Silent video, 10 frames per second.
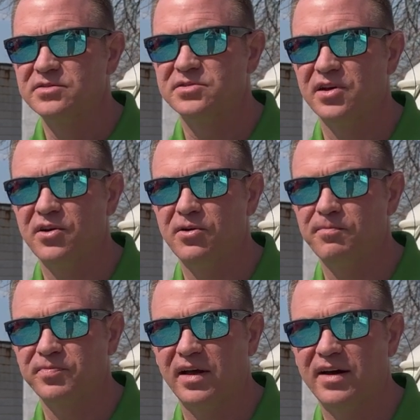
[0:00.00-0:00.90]
So
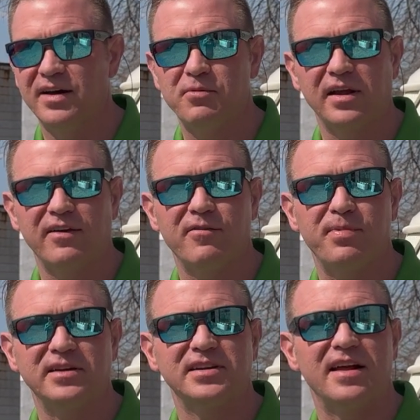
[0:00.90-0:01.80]
I want to give a
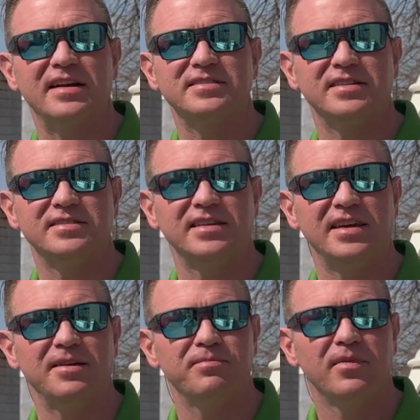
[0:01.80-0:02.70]
big shout out to the
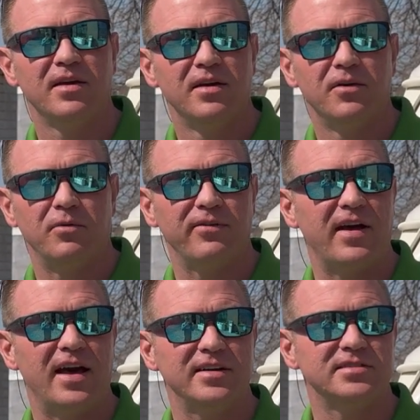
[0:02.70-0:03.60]
team. We've
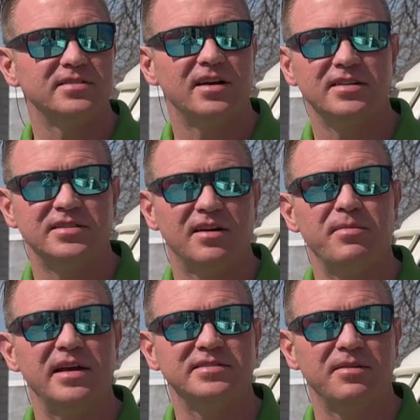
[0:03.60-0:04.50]
had such an
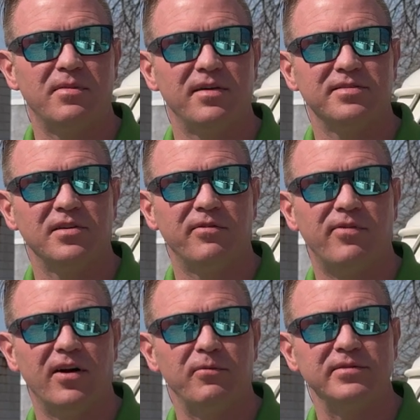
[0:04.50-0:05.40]
amazing month so
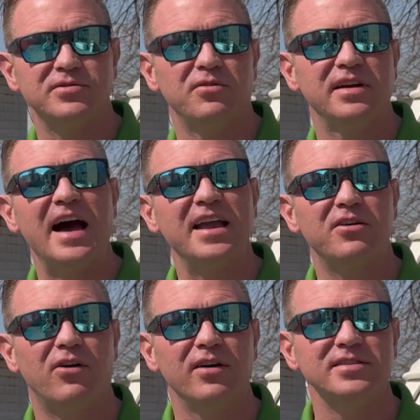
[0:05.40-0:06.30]
far. We've sold 9
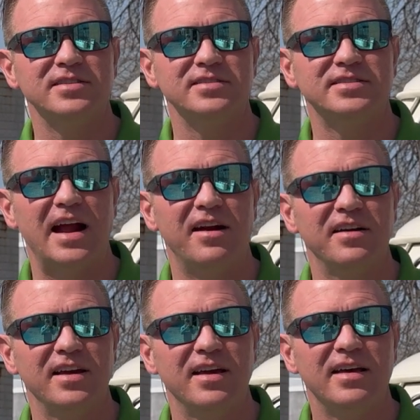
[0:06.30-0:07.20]
cars since
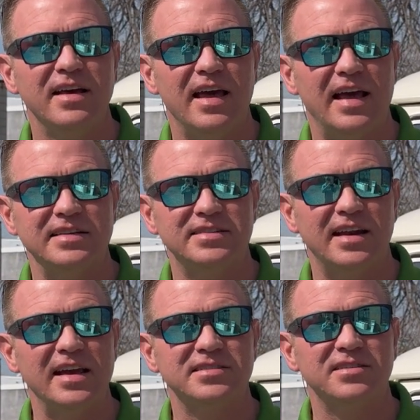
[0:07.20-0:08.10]
Saturday, and
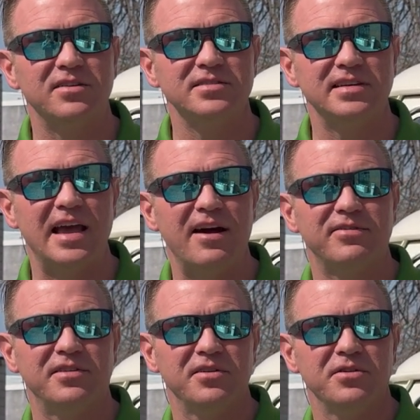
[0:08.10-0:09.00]
today's Thursday
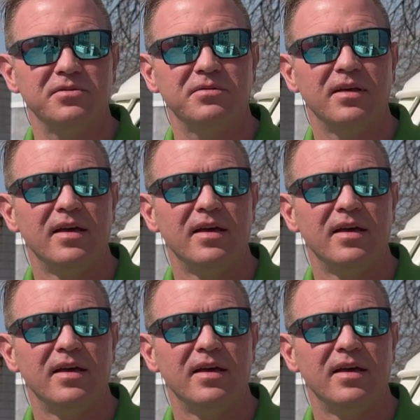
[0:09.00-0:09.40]
afternoon.